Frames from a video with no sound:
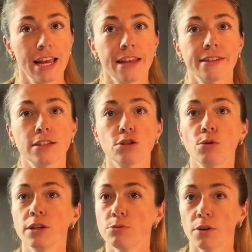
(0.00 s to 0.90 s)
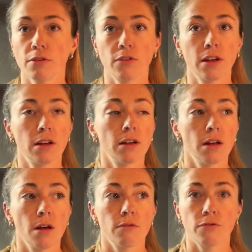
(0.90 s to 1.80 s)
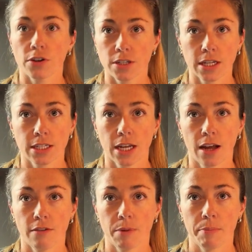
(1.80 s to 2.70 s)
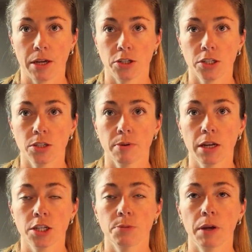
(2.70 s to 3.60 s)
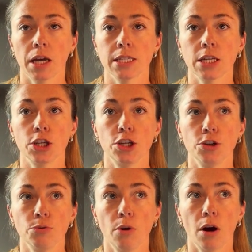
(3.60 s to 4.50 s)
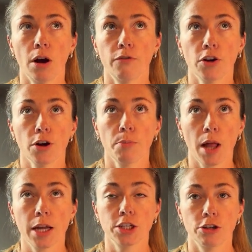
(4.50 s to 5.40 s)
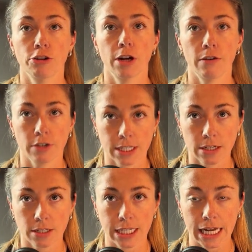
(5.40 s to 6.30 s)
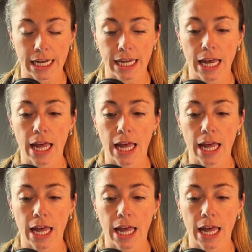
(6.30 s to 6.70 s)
This is always one of the first things that I have my patients switch, because if you're applying deodorant every single day,